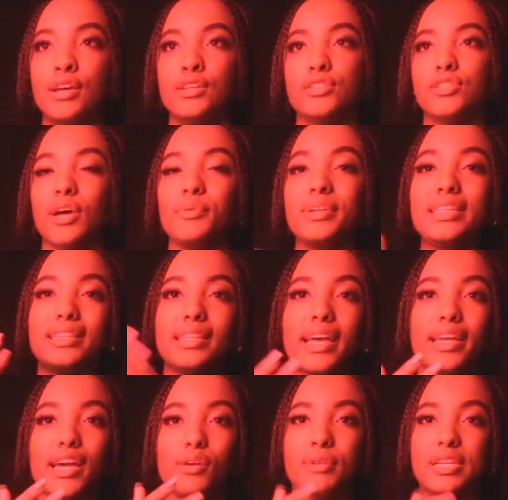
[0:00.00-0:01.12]
So I really
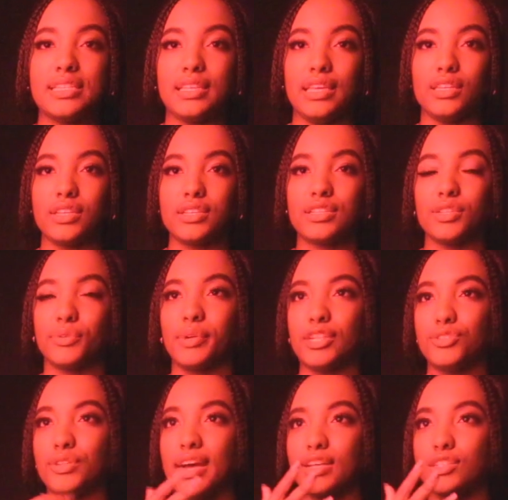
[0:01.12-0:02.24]
like how my skin looks in the
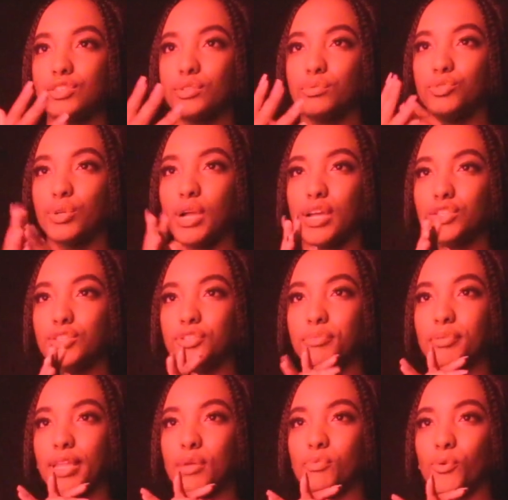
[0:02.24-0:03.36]
red, you guys, so I'm trying to
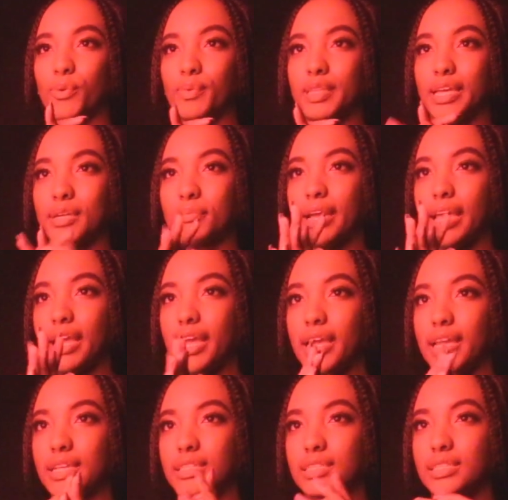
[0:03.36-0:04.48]
play more with like my
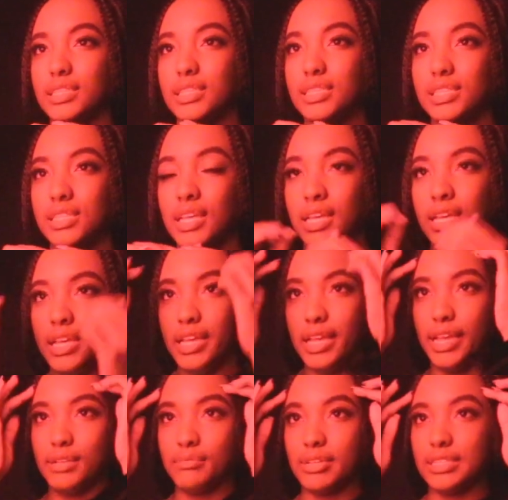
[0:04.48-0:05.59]
hands
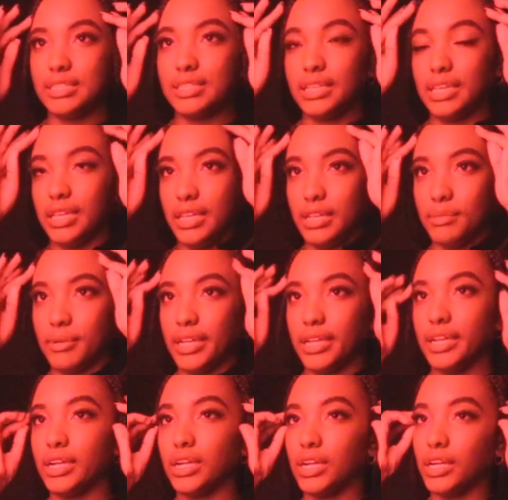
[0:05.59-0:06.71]
and my skin and my
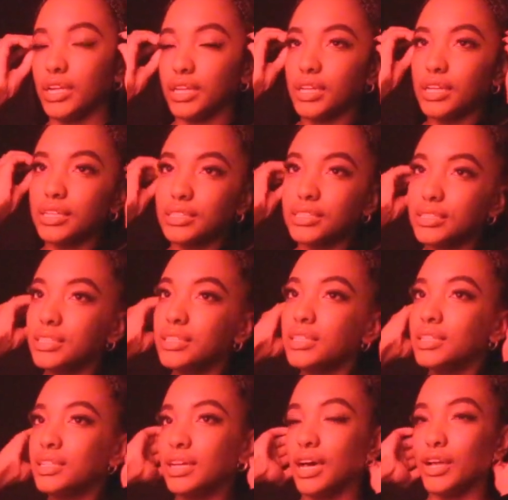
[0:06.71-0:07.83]
hair.
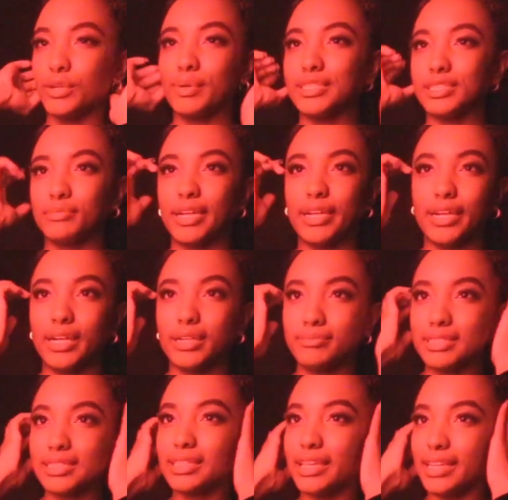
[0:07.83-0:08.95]
I don't know why I said my hair, my
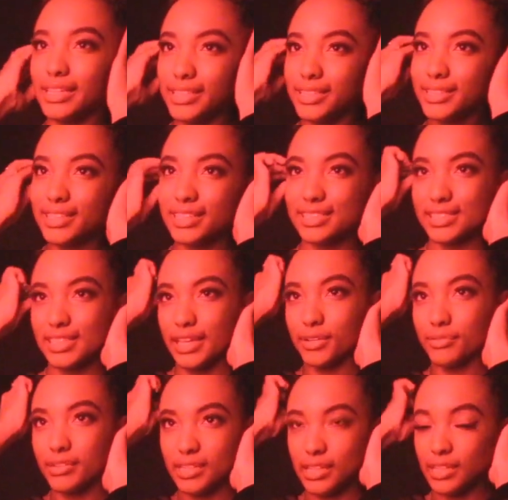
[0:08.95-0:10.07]
skin, because it like
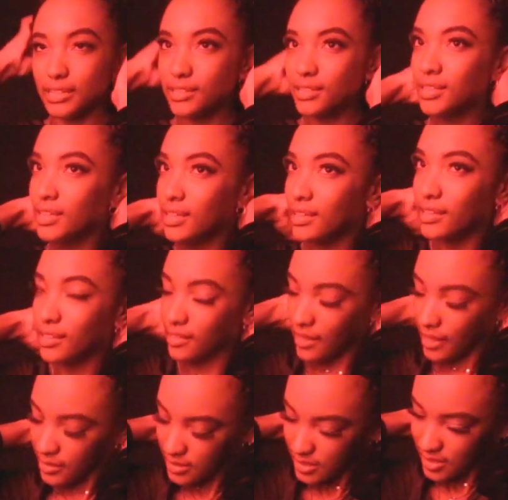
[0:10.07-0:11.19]
really
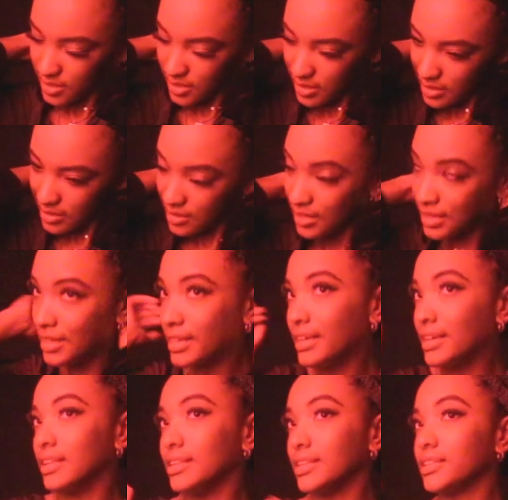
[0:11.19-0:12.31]
lights.
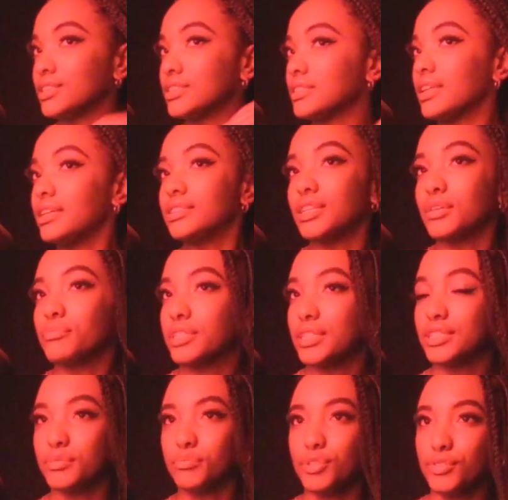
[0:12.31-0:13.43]
Just lights up and
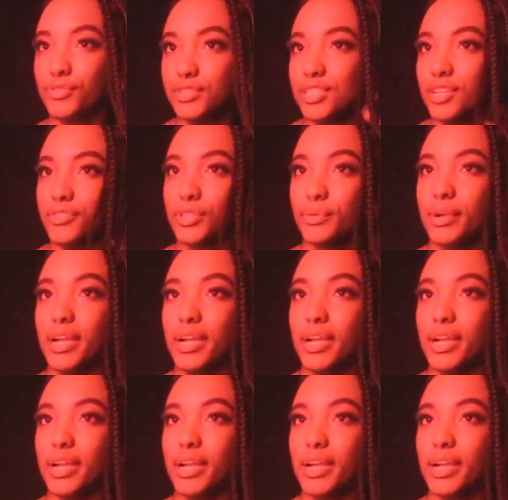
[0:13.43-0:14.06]
does some beautiful stuff in the